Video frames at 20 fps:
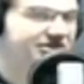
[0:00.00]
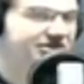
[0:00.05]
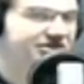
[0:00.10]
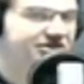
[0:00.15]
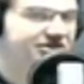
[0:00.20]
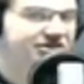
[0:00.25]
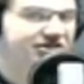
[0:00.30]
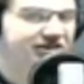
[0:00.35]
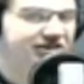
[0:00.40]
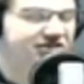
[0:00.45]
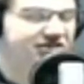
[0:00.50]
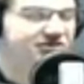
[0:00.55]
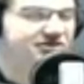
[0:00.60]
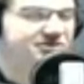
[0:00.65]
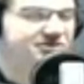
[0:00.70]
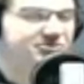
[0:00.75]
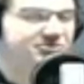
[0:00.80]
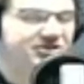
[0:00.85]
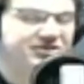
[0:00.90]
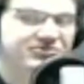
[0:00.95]
it always
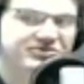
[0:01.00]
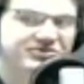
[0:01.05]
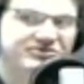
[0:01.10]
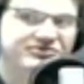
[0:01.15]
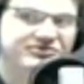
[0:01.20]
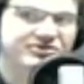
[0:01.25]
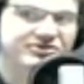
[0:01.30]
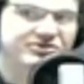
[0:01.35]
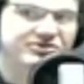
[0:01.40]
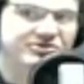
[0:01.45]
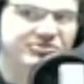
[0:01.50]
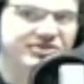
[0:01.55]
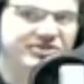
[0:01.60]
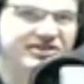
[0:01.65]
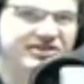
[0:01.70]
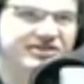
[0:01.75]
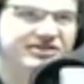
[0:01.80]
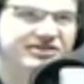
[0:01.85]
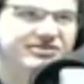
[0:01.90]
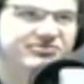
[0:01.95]
makes me feel a bit
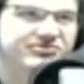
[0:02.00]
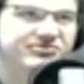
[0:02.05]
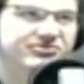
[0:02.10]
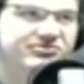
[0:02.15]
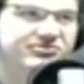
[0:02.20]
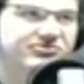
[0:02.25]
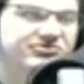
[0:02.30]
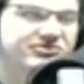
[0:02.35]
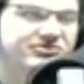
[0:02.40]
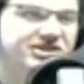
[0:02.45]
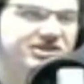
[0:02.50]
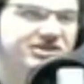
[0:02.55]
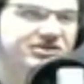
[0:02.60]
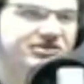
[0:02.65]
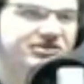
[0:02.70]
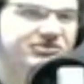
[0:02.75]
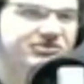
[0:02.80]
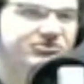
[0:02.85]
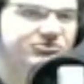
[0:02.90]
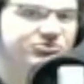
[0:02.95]

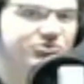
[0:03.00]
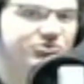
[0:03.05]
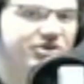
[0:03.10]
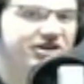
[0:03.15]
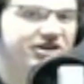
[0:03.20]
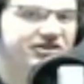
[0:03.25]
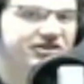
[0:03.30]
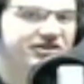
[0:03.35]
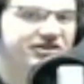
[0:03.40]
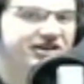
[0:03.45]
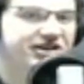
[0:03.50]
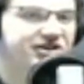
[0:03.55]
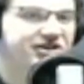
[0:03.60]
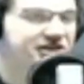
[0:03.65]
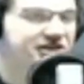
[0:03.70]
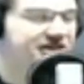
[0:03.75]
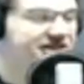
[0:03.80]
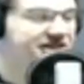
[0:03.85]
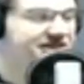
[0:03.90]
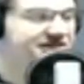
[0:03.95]
weirded out, I
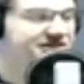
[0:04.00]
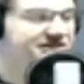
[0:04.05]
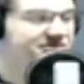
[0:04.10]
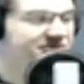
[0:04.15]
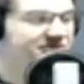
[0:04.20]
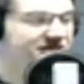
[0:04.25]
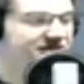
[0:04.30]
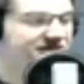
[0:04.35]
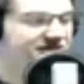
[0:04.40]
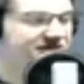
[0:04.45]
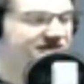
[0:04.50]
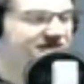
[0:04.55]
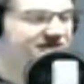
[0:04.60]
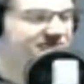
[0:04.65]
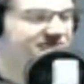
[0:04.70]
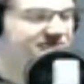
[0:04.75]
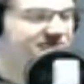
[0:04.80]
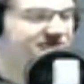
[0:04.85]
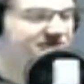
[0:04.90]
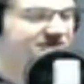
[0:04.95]
guess, about
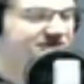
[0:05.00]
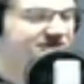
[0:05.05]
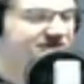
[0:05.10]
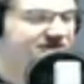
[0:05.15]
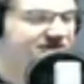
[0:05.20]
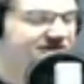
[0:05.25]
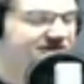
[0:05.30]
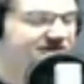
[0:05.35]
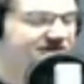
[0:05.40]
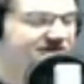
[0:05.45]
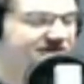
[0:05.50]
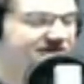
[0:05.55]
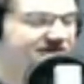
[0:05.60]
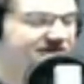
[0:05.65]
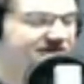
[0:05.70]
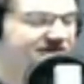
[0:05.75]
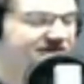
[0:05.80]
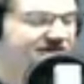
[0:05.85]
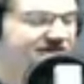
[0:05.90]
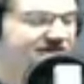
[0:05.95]
systems
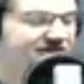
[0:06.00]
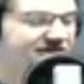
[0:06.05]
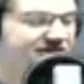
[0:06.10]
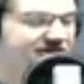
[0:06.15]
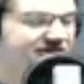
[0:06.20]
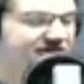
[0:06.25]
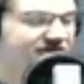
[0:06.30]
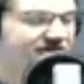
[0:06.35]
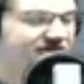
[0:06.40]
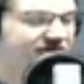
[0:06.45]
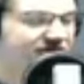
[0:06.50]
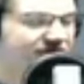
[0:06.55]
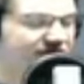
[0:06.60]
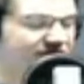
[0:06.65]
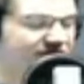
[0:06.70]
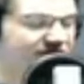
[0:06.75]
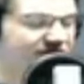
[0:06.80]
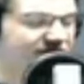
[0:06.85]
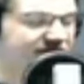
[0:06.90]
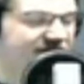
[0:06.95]

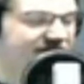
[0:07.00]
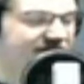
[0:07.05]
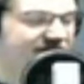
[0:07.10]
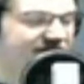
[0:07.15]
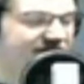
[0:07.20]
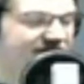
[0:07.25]
theories and